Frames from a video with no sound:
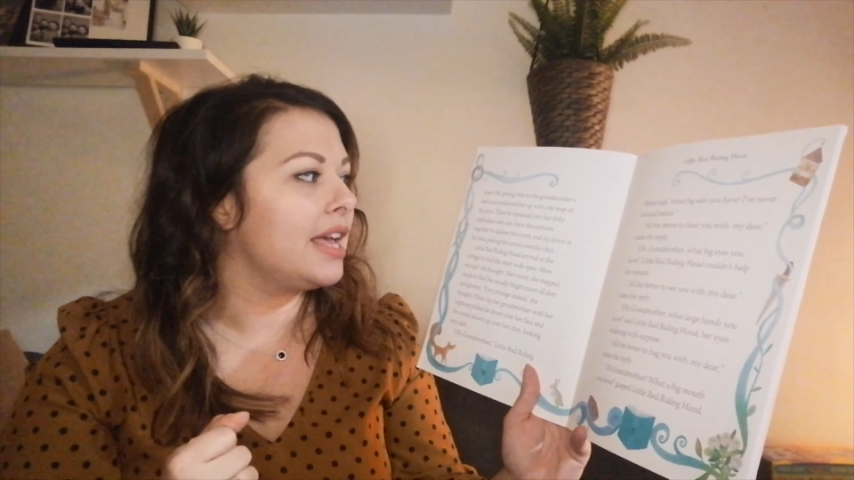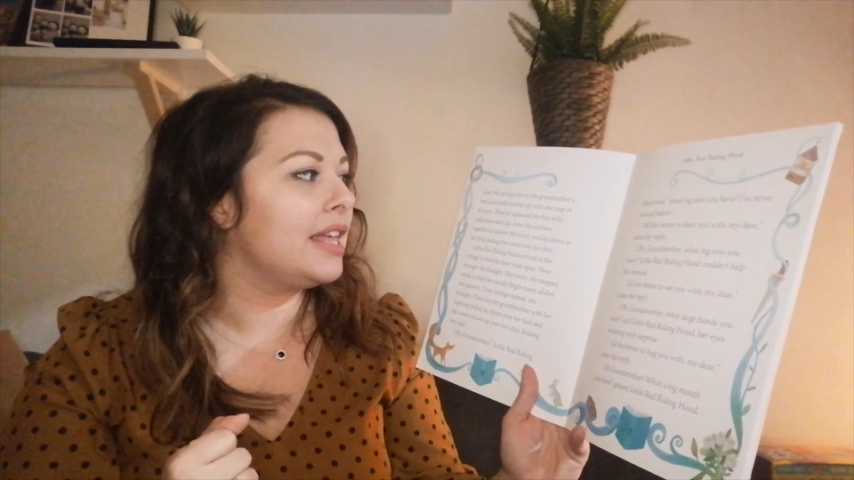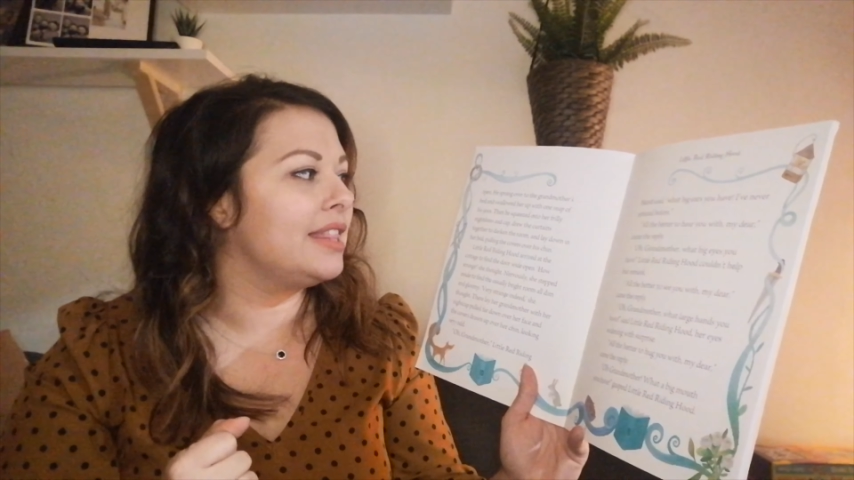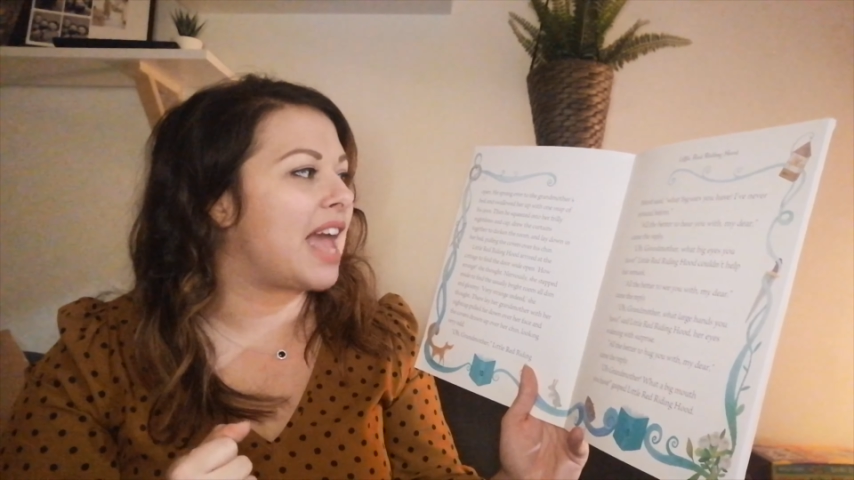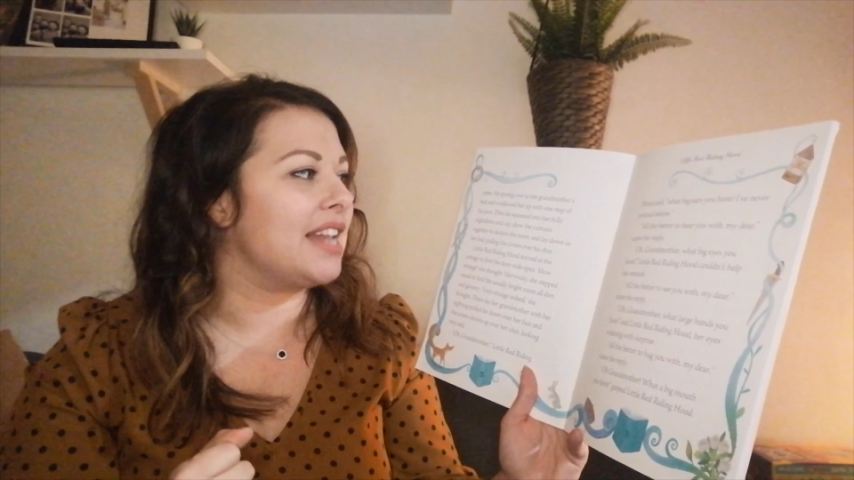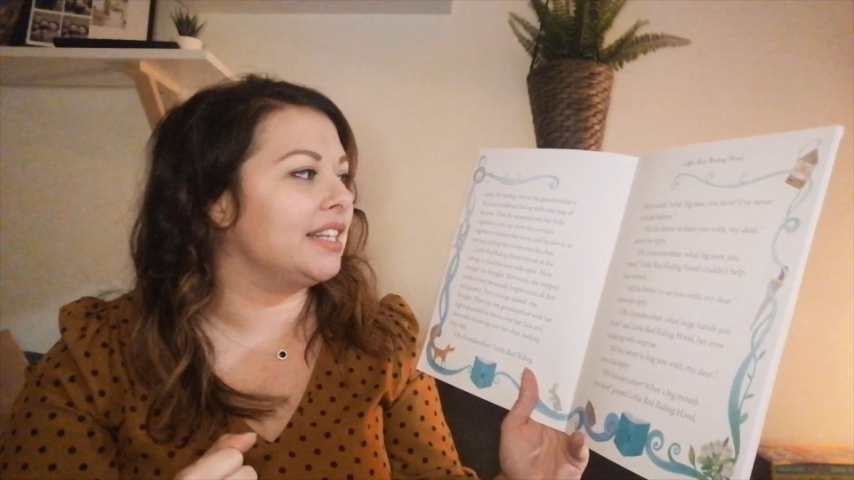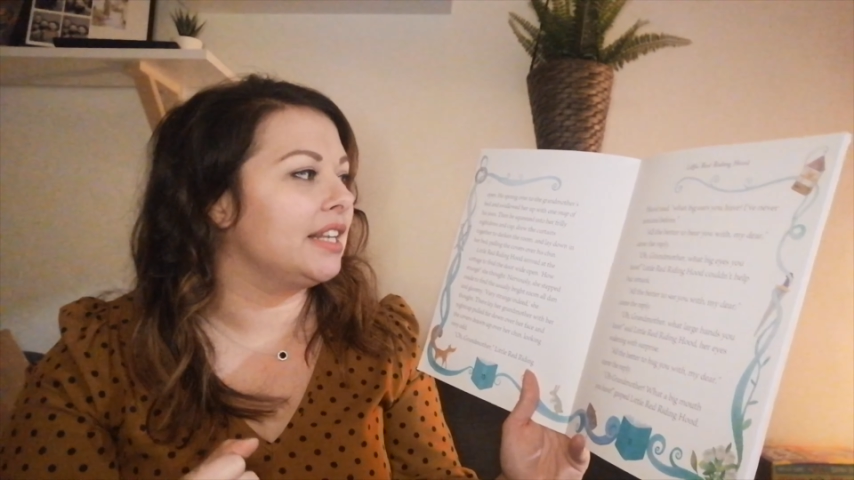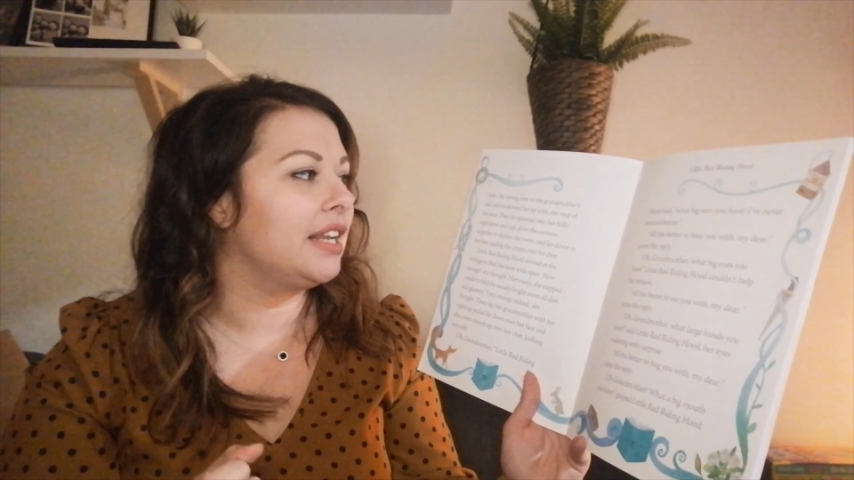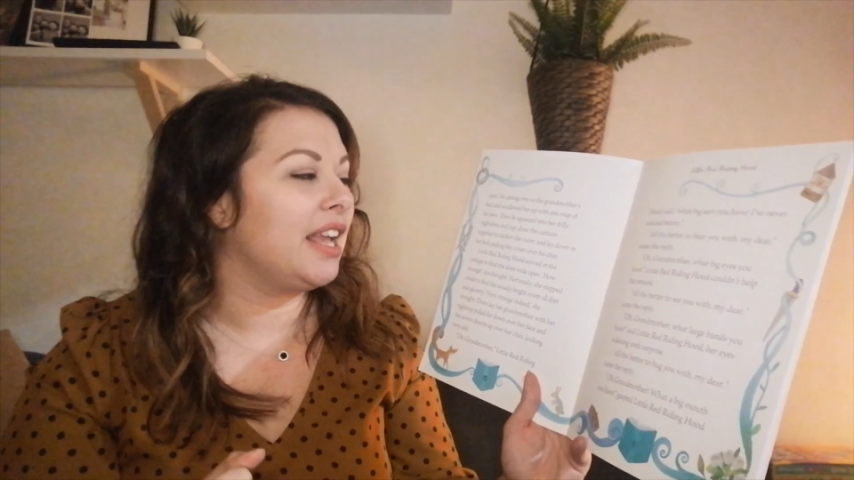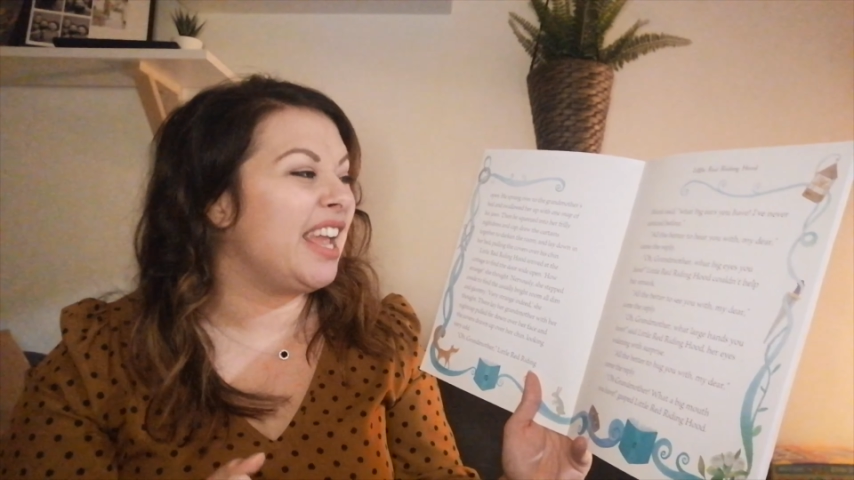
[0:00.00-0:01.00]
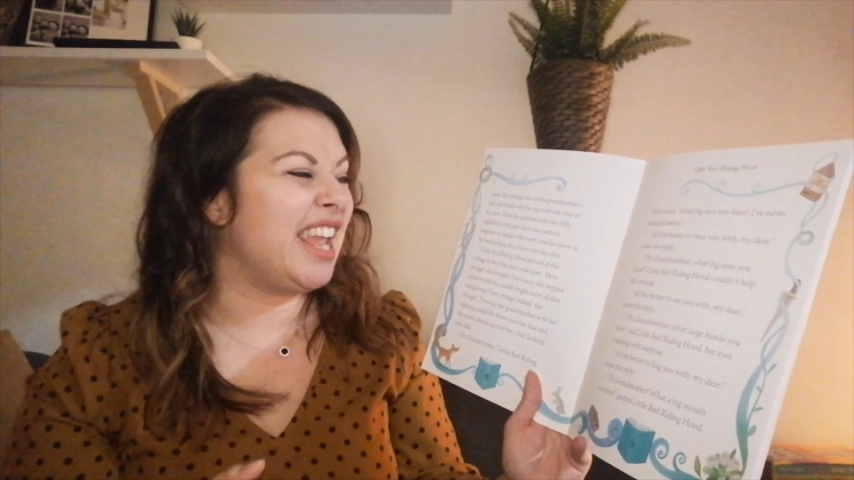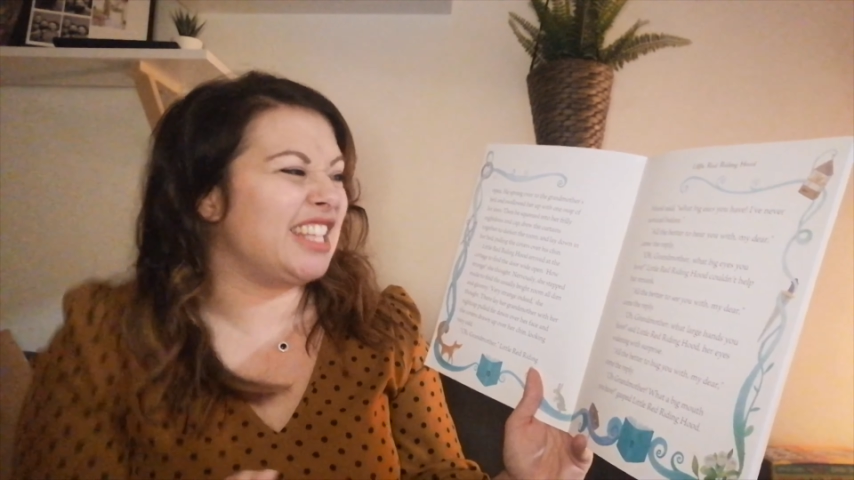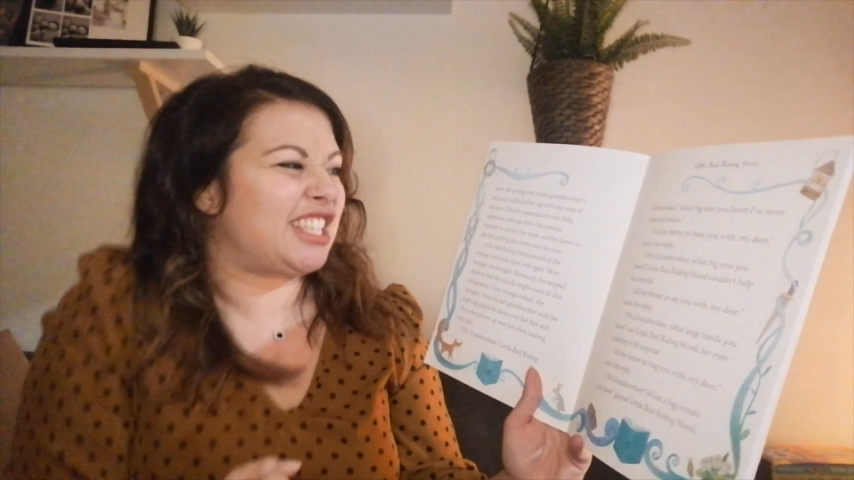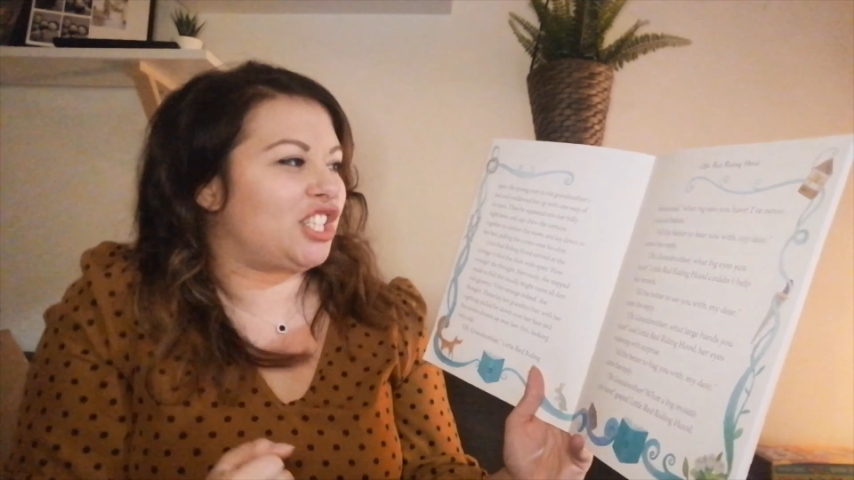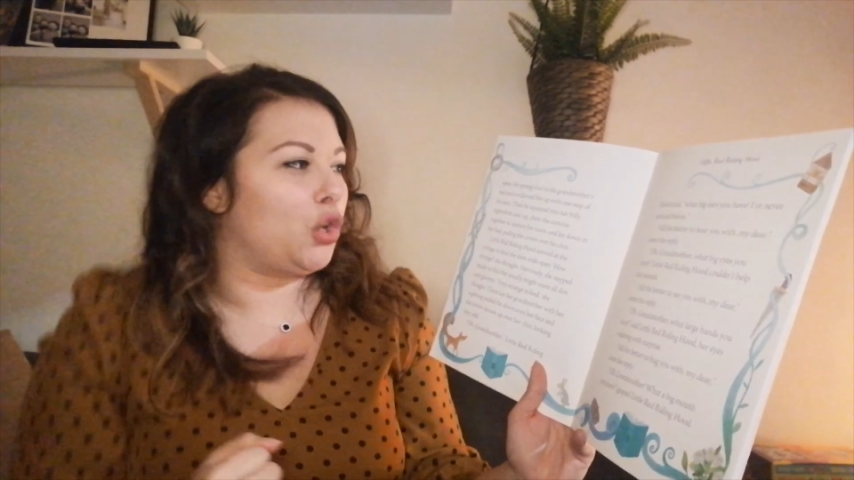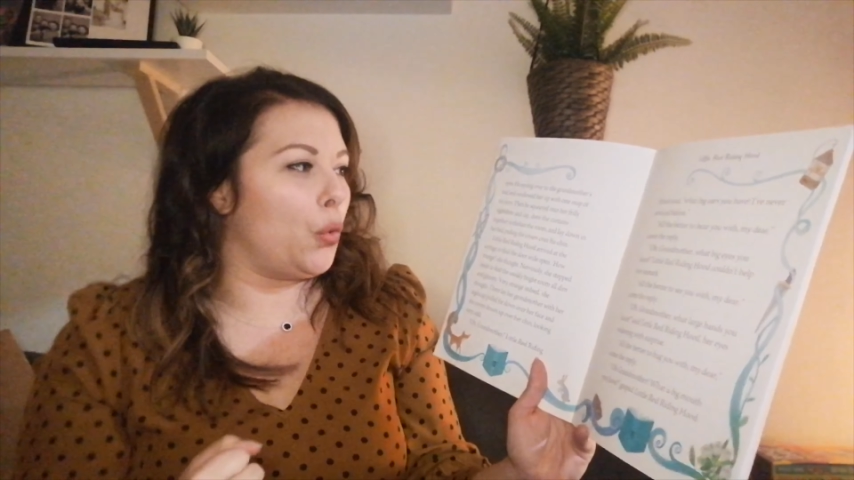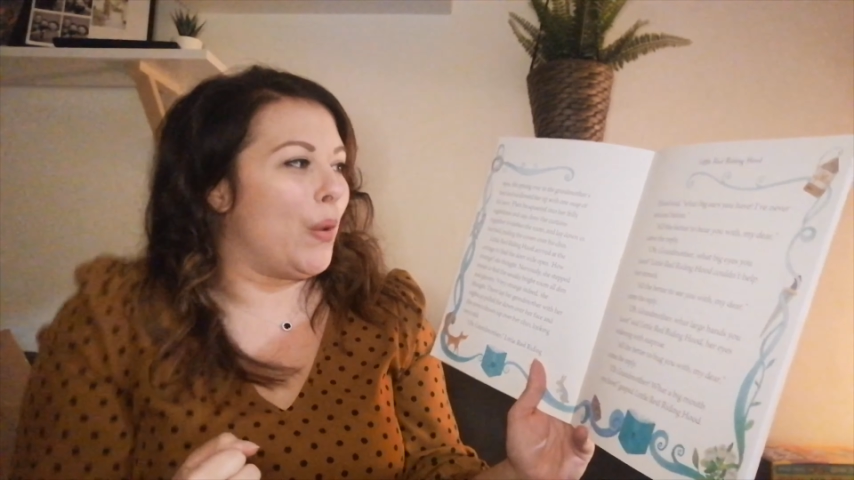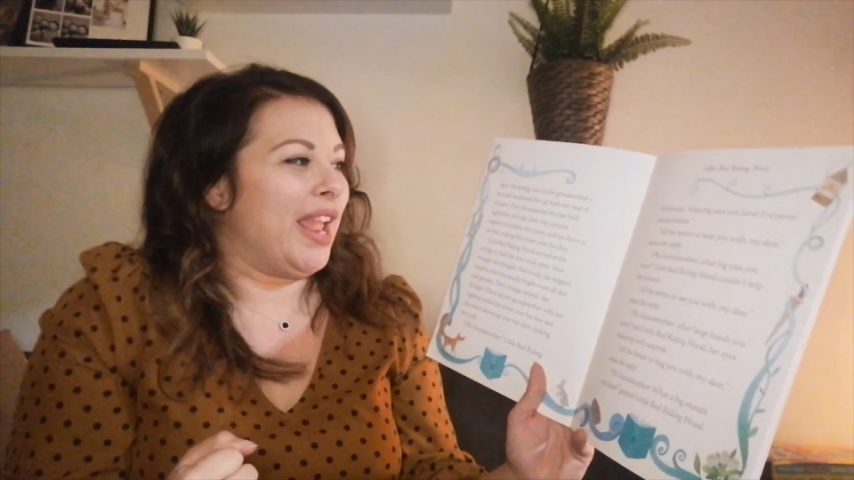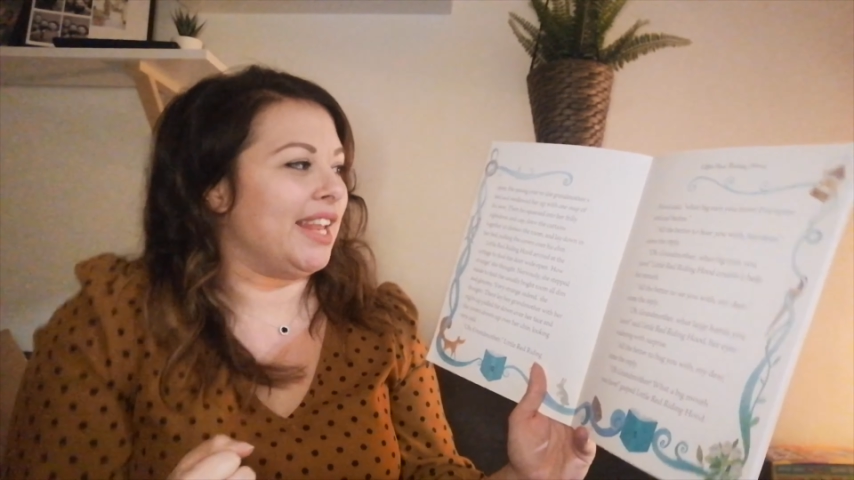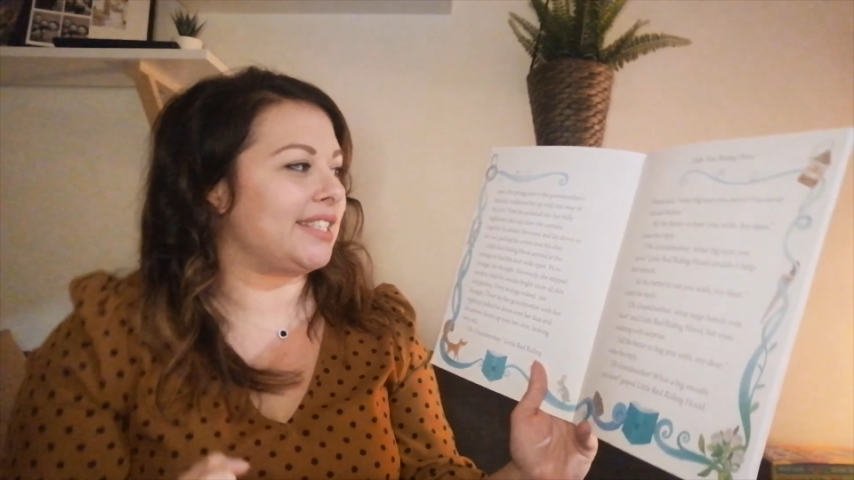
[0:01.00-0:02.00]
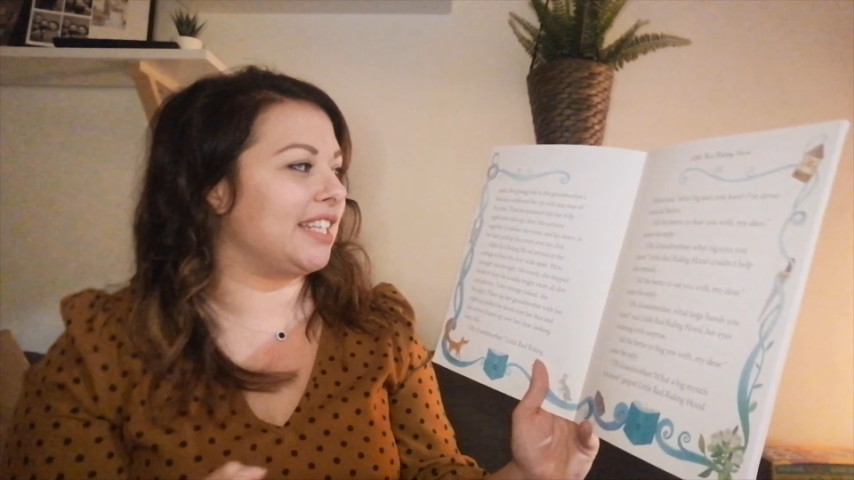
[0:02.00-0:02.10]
Then he squeezed